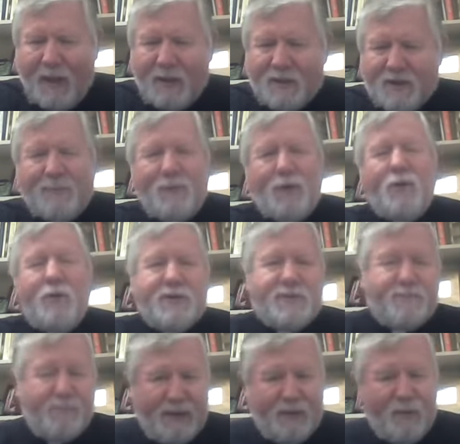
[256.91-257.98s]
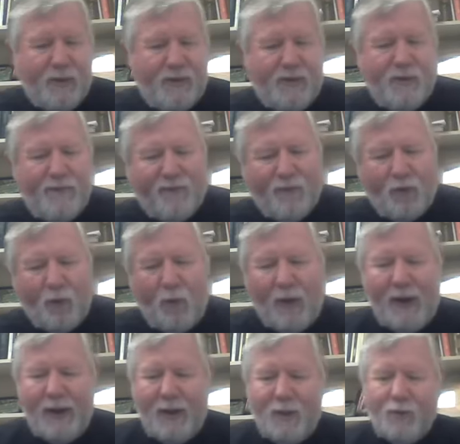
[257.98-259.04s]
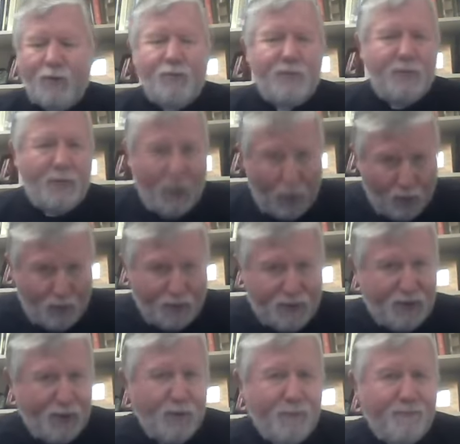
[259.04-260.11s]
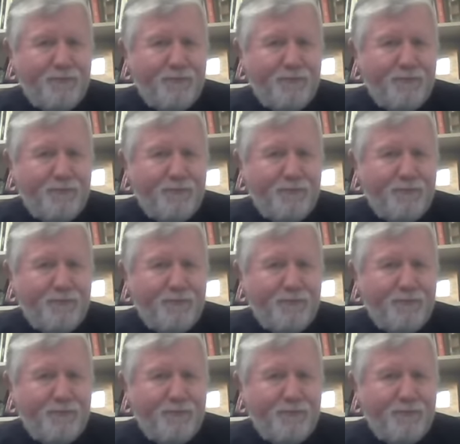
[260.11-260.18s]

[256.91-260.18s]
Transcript: someone who has been with you for a while, who knows you,